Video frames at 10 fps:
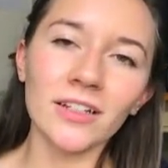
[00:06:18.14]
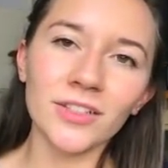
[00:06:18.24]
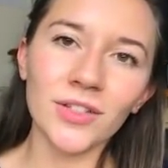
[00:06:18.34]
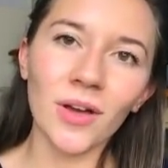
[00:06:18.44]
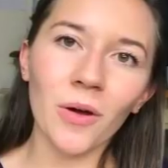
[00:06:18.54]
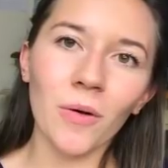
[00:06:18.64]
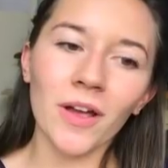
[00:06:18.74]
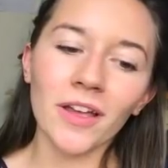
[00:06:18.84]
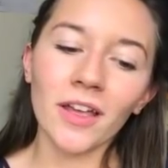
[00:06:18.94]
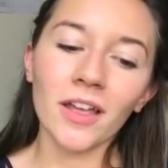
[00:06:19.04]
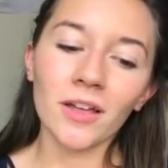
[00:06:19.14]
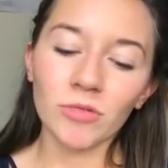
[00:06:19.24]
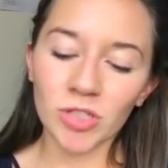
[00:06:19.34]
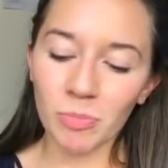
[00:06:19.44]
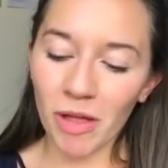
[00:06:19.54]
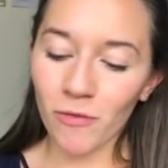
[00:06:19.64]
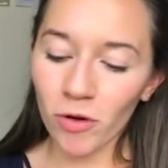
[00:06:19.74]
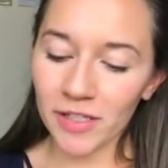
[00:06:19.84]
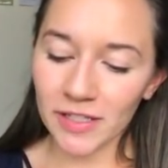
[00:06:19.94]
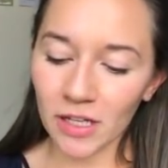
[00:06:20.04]
so just by
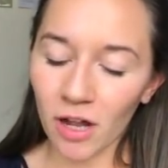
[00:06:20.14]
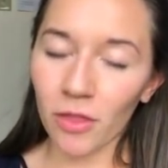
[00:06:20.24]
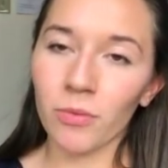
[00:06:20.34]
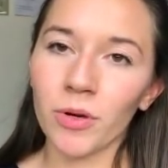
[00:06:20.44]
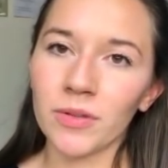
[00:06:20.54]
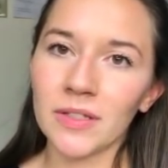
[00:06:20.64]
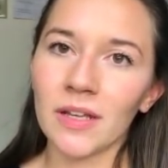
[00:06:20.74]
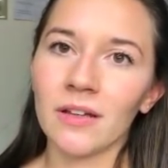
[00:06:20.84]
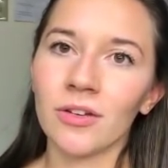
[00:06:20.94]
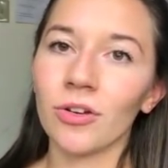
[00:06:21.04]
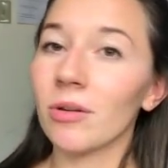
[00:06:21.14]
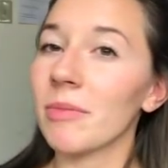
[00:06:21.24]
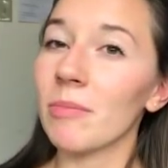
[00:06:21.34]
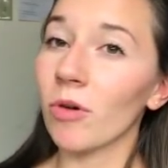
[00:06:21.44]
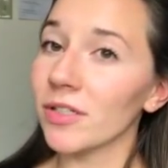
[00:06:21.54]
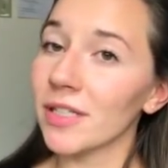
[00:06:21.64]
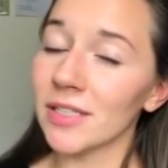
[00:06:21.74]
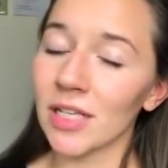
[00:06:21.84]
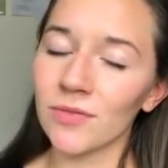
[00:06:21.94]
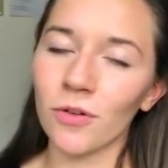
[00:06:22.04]
focusing it on the roots, you're going to be more
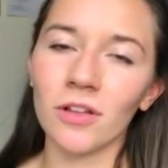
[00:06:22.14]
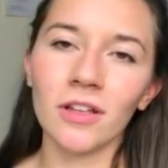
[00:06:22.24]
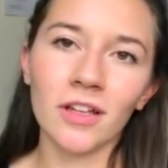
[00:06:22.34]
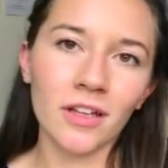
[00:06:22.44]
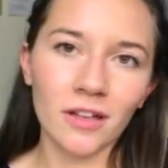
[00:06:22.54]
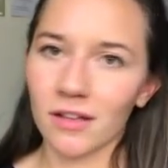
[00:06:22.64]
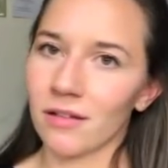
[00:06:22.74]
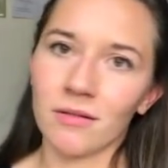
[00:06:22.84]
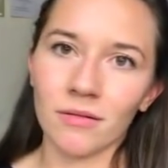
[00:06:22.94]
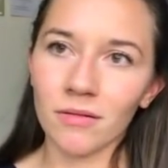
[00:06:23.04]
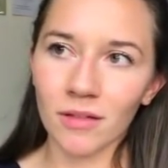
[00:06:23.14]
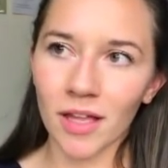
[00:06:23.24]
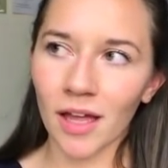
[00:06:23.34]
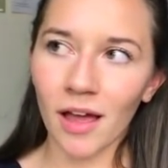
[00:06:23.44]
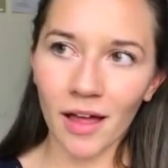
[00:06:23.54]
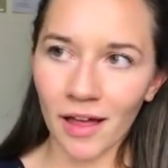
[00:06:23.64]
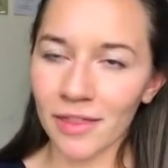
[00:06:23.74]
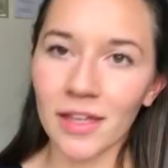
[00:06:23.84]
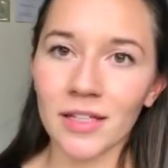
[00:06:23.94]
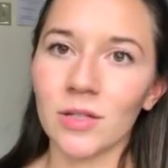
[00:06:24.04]
successful. I
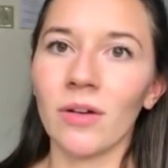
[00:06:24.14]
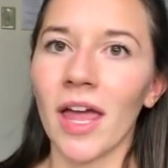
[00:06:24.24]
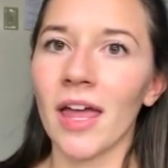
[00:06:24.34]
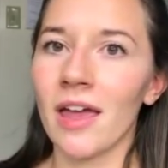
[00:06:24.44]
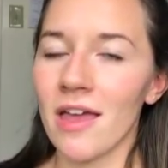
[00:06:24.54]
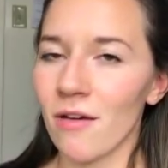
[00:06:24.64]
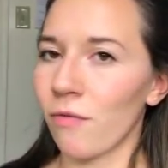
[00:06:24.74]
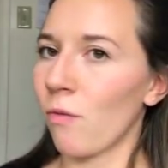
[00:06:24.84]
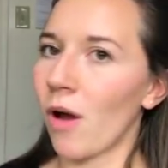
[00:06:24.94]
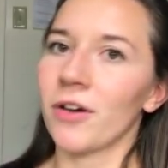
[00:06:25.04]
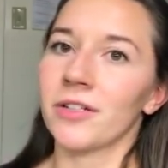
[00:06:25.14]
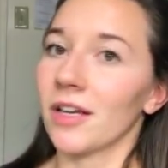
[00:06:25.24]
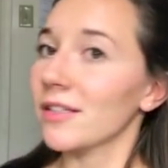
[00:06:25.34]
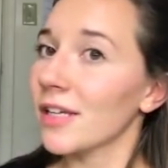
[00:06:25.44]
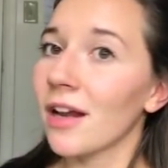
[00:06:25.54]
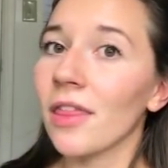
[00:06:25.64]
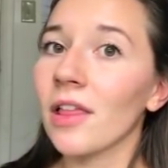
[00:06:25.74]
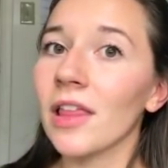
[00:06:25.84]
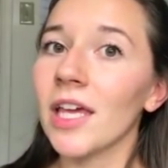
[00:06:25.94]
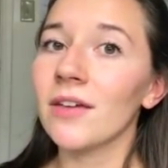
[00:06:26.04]
think it's okay if water does get on
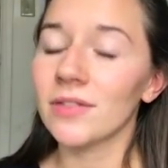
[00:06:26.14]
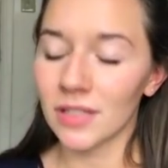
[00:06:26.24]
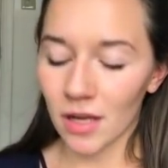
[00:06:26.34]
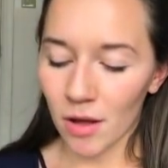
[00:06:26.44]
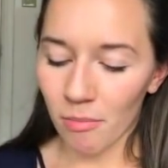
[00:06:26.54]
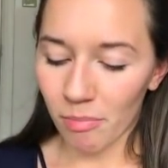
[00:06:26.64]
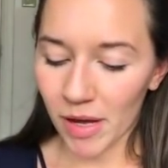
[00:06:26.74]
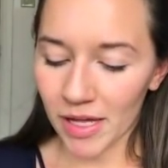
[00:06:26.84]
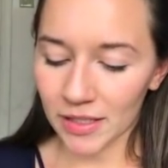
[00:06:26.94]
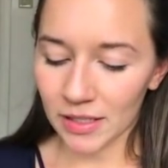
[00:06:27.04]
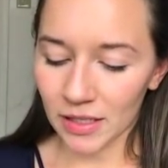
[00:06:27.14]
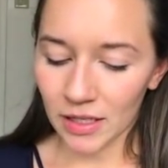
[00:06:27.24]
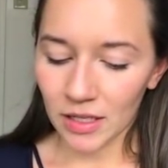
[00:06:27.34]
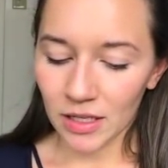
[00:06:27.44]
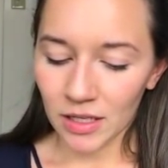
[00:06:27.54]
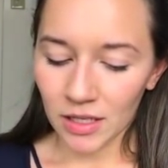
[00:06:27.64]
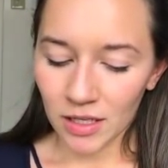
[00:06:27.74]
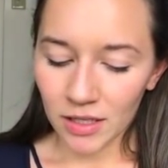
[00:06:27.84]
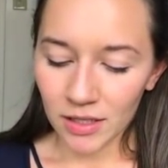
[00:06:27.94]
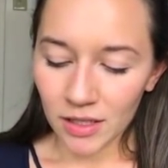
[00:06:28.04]
the leaves, but
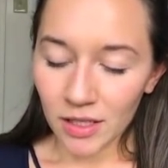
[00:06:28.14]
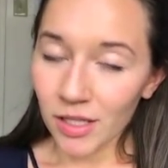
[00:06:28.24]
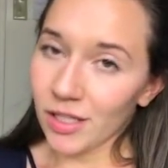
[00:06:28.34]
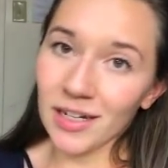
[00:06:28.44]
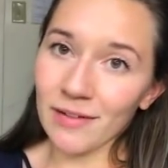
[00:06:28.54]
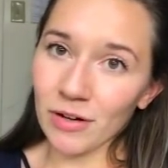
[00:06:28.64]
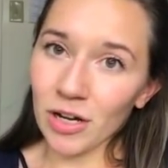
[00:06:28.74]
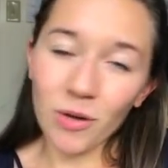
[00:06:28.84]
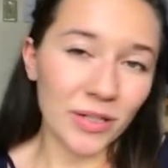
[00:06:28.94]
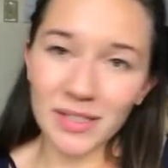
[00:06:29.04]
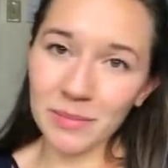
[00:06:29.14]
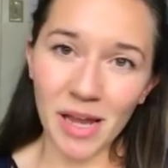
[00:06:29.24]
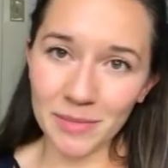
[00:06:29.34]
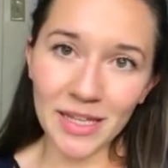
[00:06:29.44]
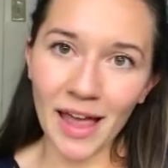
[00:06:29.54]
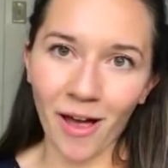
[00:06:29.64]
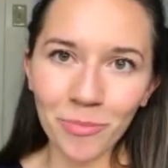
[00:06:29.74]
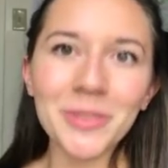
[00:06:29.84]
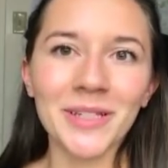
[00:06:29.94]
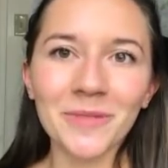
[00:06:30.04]
you never know. Sometimes it
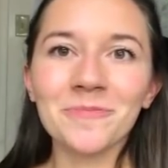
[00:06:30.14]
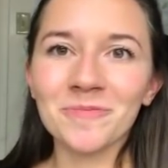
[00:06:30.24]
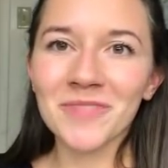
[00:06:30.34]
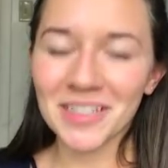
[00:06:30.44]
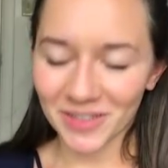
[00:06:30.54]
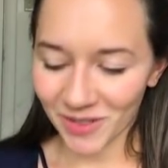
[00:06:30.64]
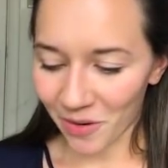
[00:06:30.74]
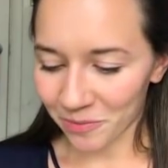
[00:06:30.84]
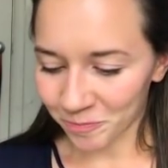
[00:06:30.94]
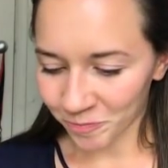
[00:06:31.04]
helps. So